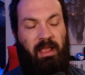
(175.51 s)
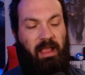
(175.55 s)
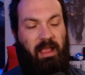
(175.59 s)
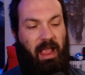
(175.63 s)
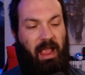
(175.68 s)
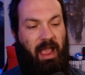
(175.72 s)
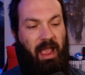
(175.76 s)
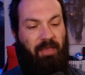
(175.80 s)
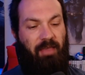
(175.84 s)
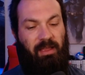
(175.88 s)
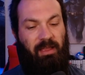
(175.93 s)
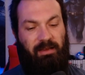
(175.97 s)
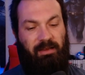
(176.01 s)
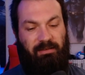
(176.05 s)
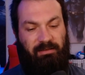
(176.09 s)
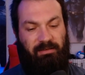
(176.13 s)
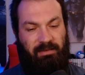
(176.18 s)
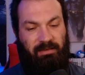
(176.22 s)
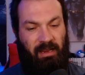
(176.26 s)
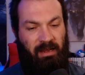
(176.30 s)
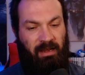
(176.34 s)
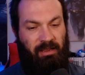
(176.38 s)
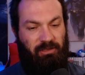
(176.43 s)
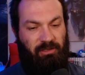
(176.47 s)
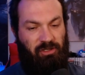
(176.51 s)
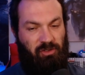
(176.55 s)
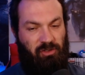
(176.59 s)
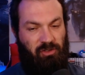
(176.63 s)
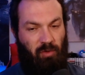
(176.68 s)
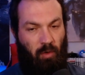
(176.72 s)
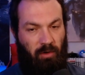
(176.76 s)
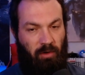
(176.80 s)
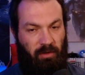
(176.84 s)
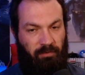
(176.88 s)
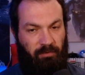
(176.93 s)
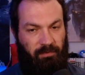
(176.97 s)
And they did it
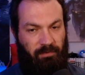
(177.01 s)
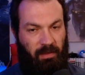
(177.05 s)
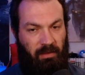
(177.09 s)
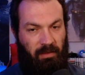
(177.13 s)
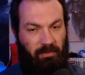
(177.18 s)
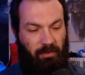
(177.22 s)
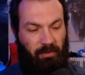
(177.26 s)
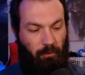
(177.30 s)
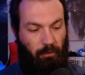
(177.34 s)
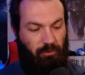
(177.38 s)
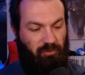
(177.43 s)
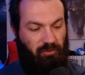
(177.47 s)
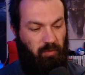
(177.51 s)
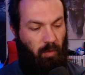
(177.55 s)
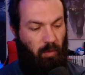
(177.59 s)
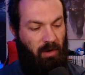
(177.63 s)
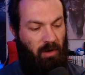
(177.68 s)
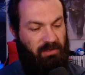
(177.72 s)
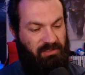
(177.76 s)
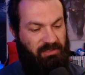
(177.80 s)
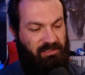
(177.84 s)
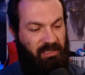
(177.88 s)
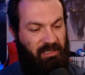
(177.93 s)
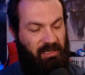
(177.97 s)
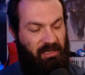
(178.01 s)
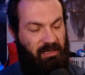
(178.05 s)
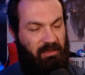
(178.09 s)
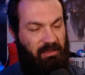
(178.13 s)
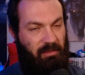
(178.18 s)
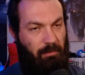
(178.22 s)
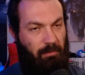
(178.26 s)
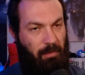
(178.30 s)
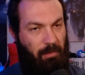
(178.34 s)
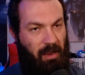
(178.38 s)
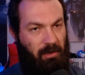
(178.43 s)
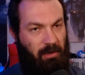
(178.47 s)
sort of there was one scene in
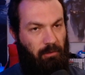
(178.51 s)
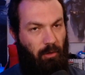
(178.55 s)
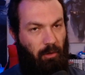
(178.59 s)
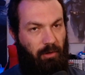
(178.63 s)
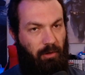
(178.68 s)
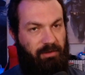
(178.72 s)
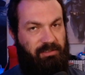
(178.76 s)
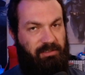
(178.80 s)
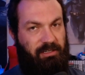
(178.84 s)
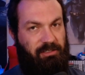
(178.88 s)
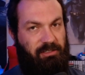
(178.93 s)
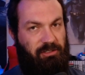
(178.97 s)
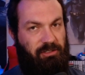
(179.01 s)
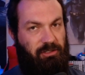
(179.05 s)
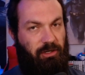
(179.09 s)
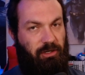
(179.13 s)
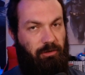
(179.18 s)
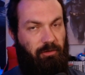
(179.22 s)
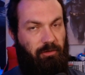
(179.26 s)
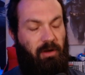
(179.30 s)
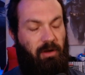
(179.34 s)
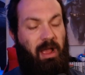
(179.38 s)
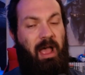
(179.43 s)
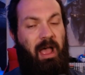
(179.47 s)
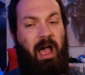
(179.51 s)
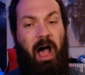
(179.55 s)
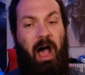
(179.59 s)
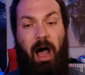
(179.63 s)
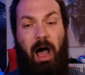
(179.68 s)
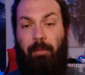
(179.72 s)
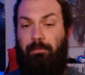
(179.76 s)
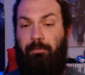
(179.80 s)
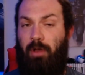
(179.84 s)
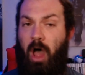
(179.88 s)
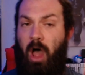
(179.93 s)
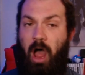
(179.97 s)
the Mandalorian Season 2.
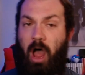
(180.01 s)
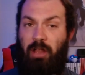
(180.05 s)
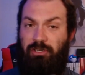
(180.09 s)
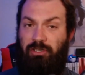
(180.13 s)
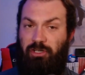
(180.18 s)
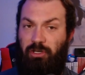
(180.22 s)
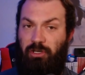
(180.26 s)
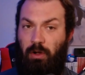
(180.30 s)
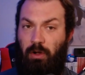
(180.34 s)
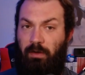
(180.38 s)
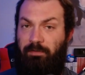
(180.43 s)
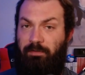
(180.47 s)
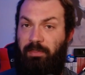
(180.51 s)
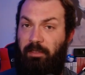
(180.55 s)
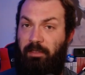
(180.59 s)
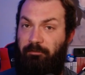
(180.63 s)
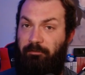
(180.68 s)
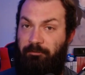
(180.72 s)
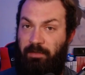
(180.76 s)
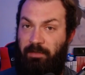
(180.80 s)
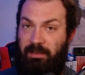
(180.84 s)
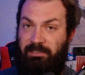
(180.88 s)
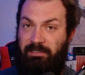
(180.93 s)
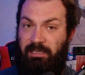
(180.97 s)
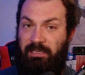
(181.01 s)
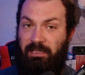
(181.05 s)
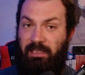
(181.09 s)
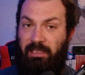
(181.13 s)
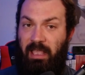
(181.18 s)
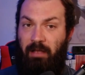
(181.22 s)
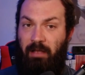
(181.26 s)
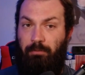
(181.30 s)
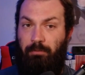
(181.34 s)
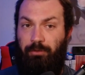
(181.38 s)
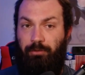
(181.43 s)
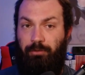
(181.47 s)
I'm not sure if they fixed it
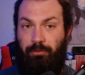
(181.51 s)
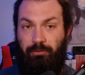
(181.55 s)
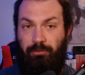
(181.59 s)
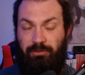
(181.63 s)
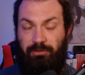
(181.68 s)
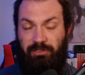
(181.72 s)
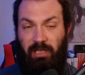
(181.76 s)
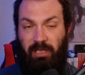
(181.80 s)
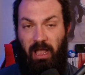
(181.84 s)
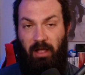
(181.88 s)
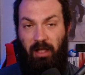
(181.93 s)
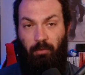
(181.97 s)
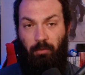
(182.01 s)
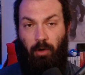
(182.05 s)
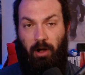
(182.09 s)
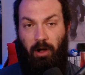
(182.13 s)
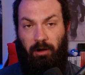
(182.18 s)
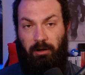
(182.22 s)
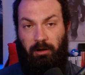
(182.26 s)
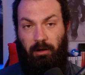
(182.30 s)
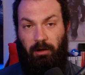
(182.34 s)
yet with Luke Skywalker.